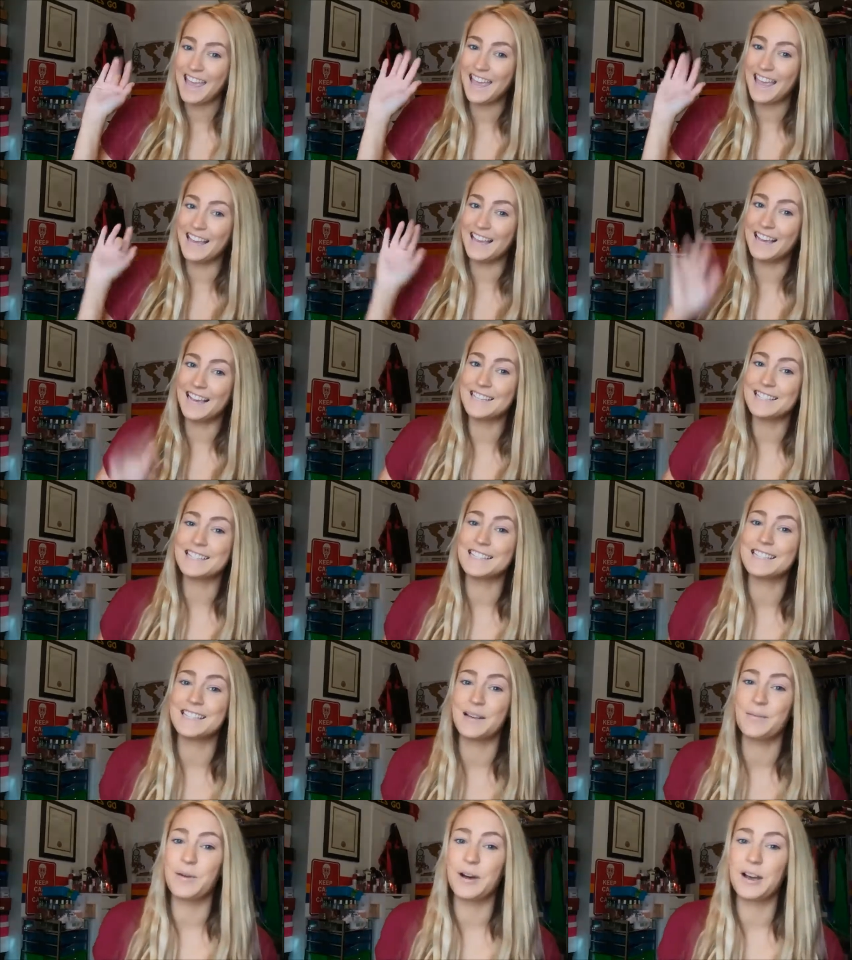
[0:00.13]
Hey guys,
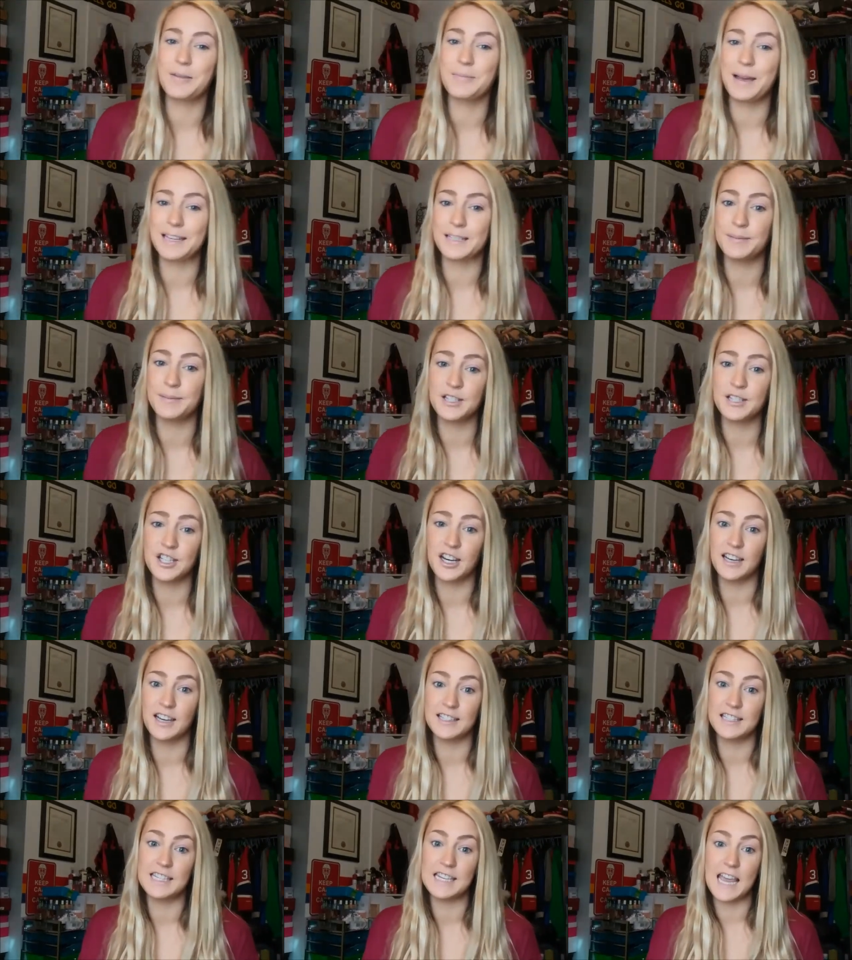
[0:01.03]
it's Sam. Welcome back to my
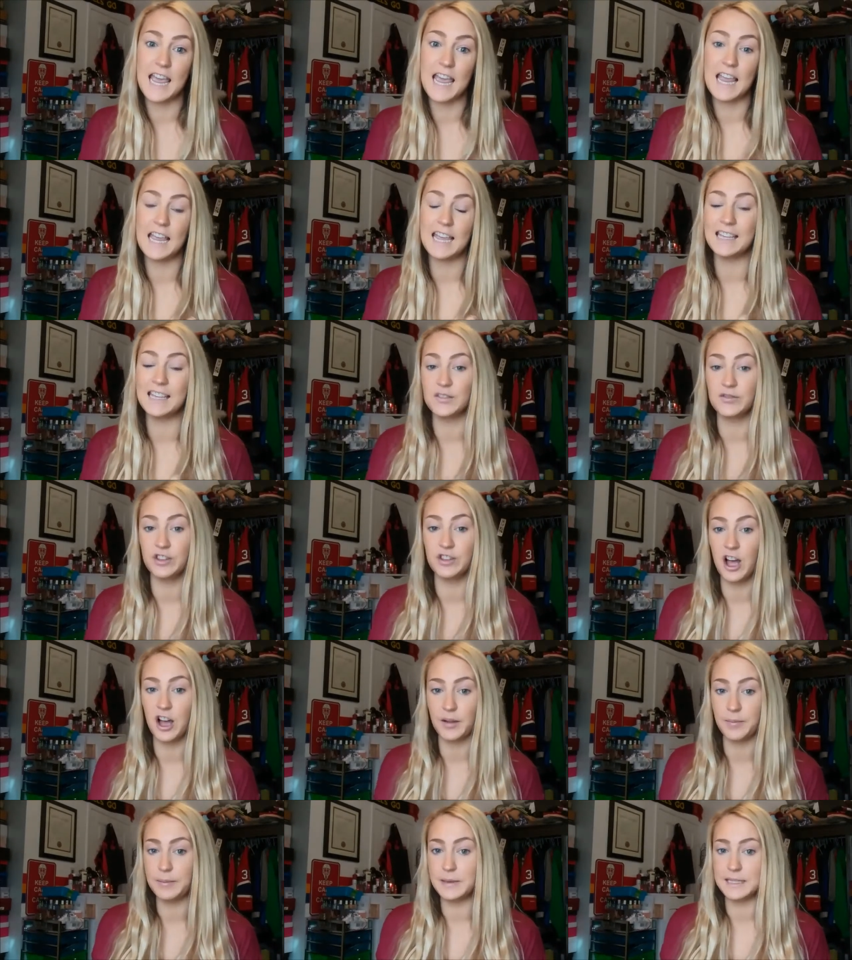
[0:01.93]
channel. Today is
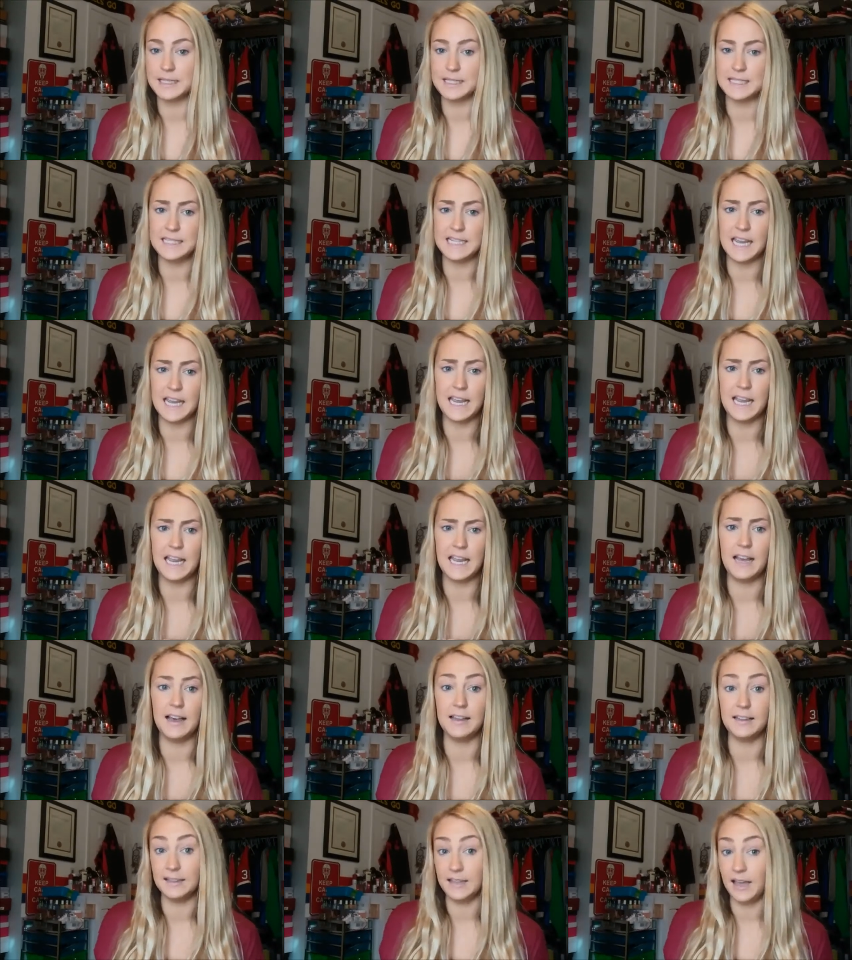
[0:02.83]
Vlogmas
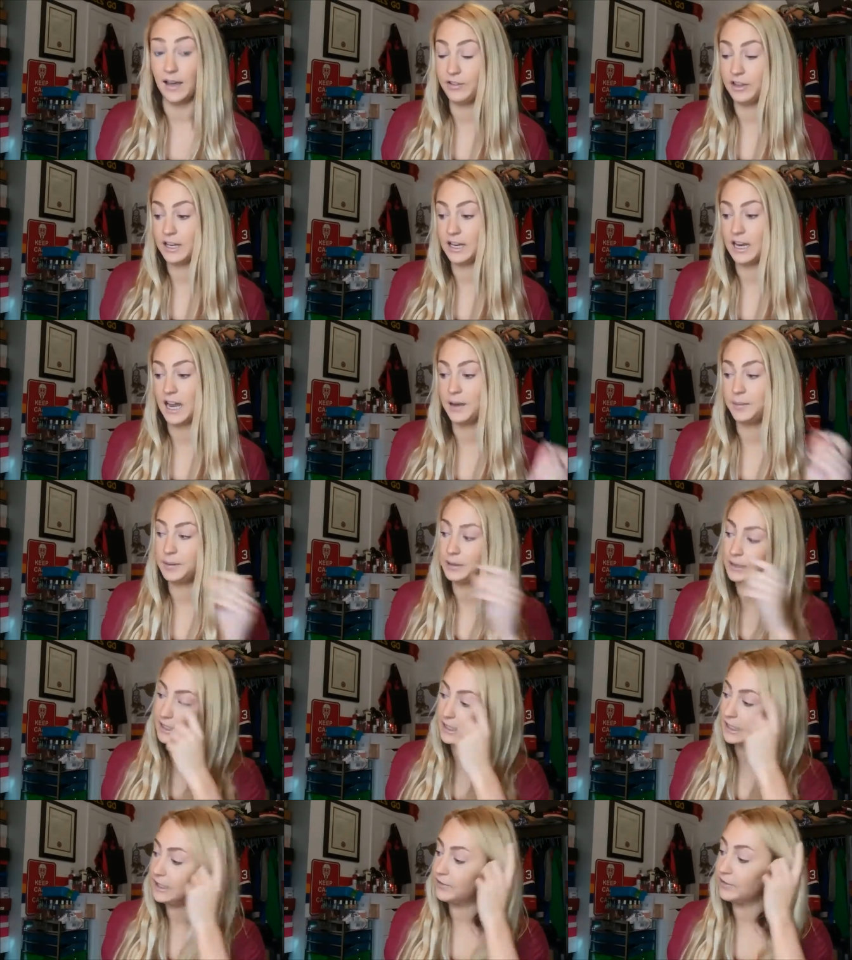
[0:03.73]
Day 11, I
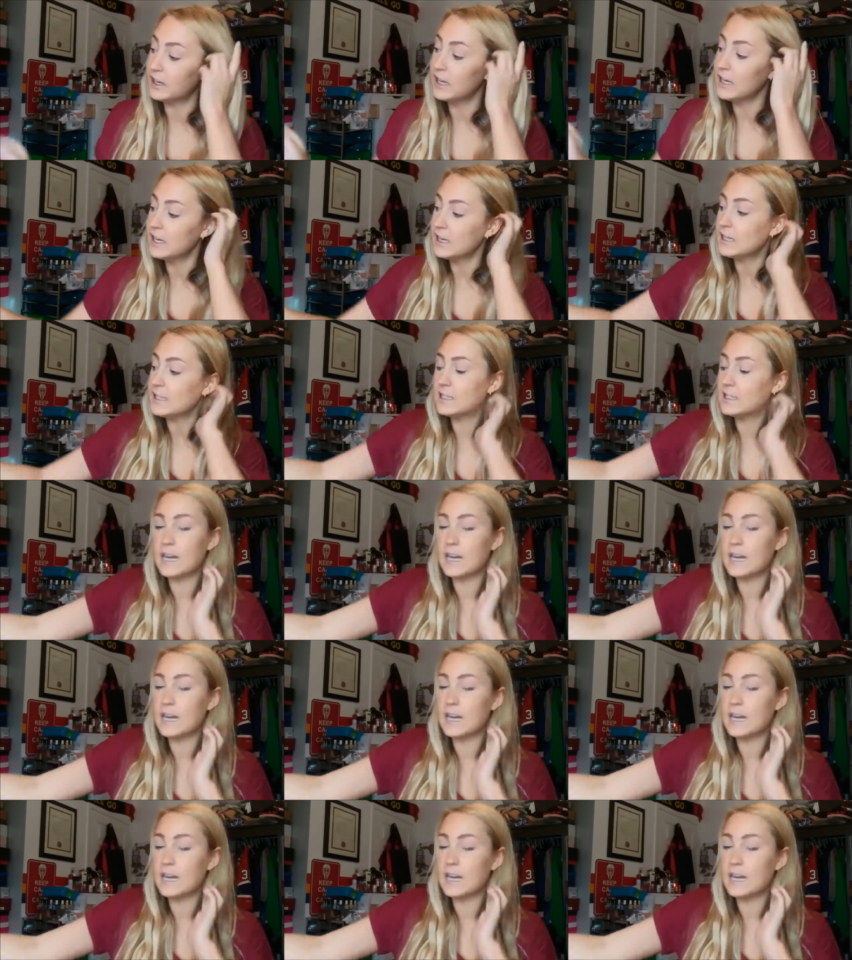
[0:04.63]
believe.